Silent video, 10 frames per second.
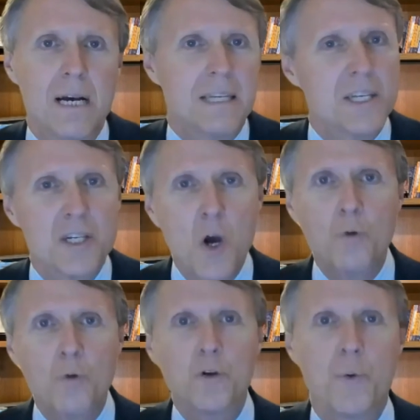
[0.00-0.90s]
Since no
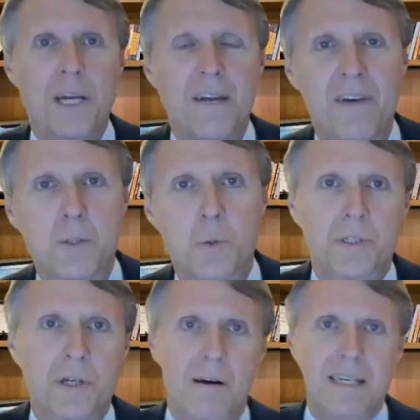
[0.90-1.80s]
two
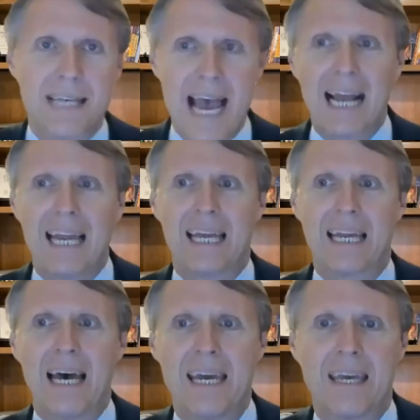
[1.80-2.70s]
individuals are exactly
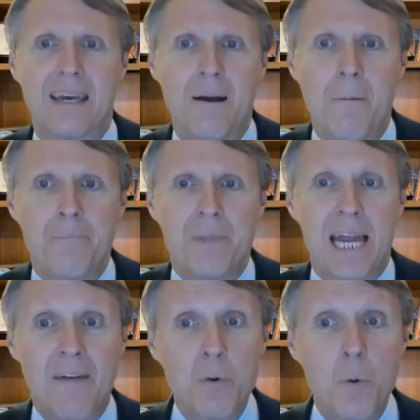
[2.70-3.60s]
alike, and
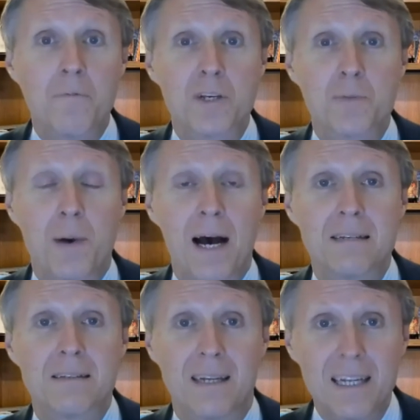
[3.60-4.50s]
everyone
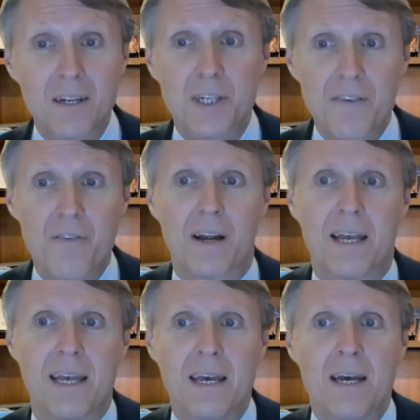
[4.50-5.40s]
responds a little
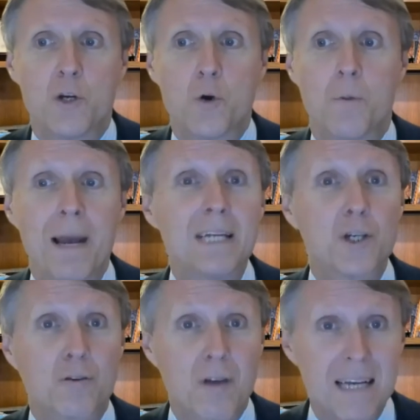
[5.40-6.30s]
differently to a
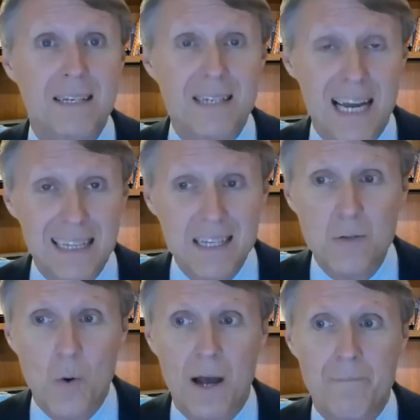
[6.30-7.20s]
major crisis like
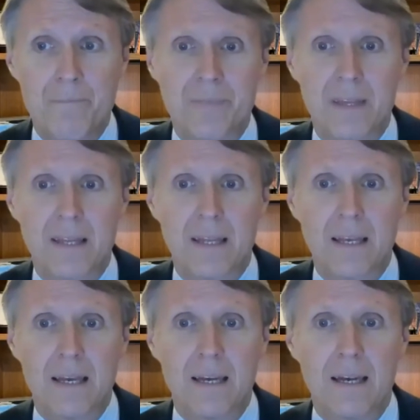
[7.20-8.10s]
this one,
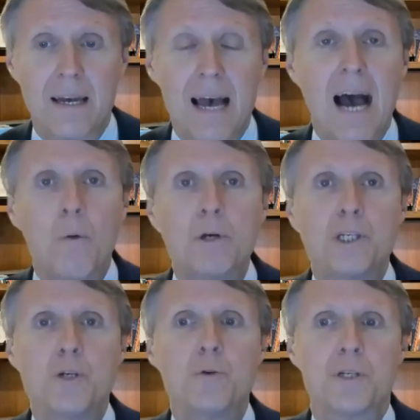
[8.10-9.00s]
how would
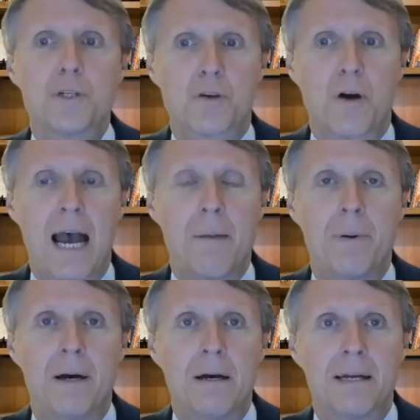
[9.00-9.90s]
you describe
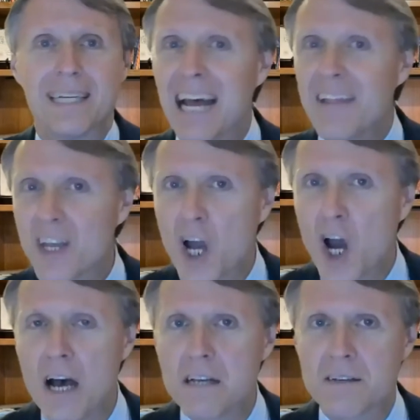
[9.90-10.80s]
not the
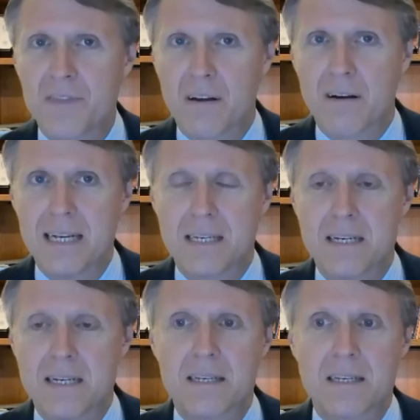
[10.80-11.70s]
cause of the
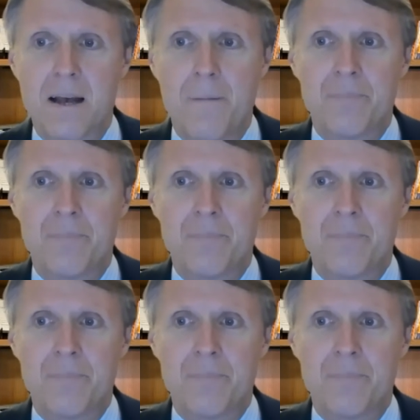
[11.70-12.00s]
crisis,